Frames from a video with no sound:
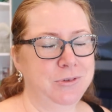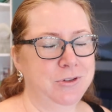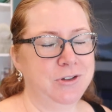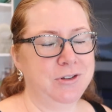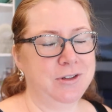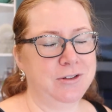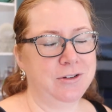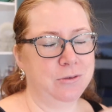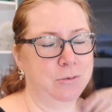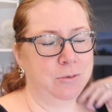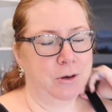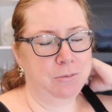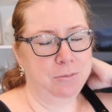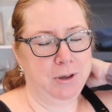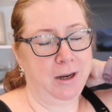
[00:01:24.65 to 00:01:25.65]
she thinks it
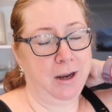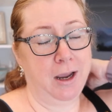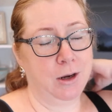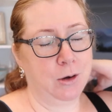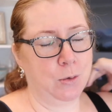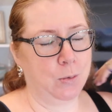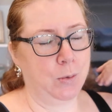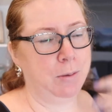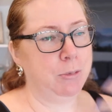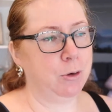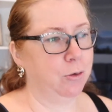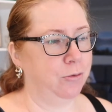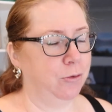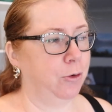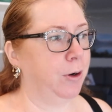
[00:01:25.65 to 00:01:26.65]
won't be
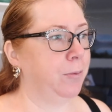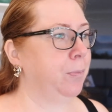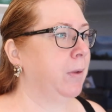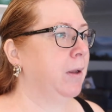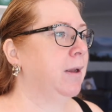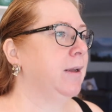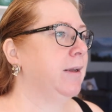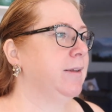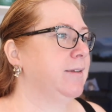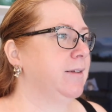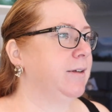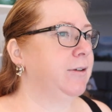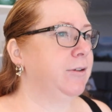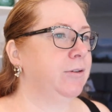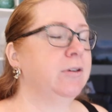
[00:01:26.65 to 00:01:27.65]
good for her.
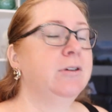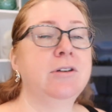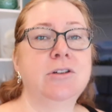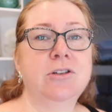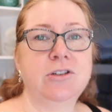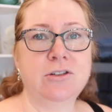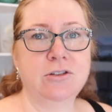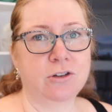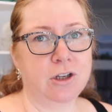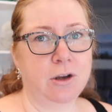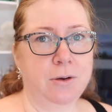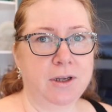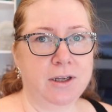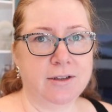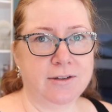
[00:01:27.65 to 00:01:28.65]
So she's not
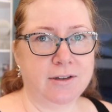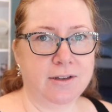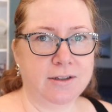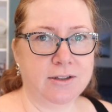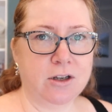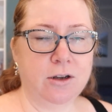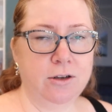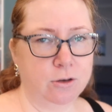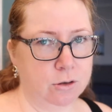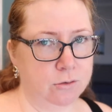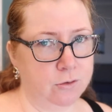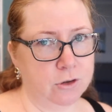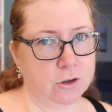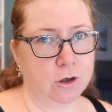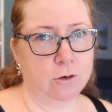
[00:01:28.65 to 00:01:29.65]
going in. So that's kind of good
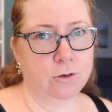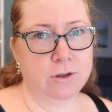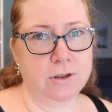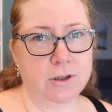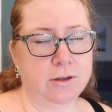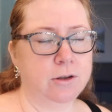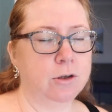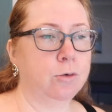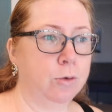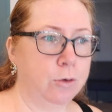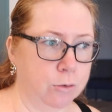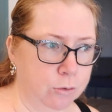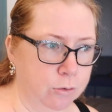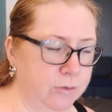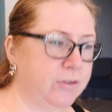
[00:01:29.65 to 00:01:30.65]
for the
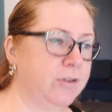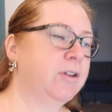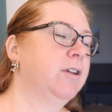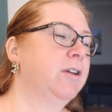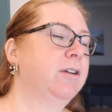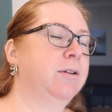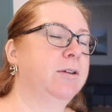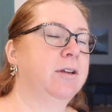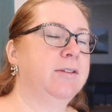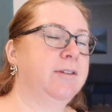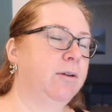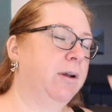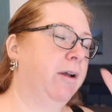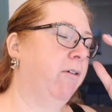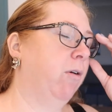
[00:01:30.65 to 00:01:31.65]
Groodles, because
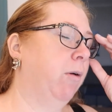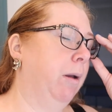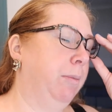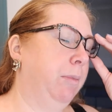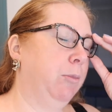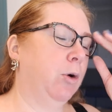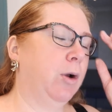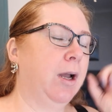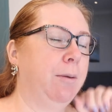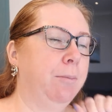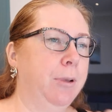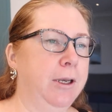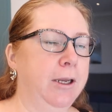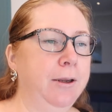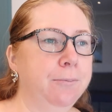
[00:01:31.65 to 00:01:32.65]
they'll have a more
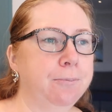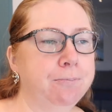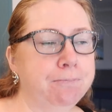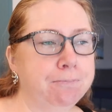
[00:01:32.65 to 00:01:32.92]
company.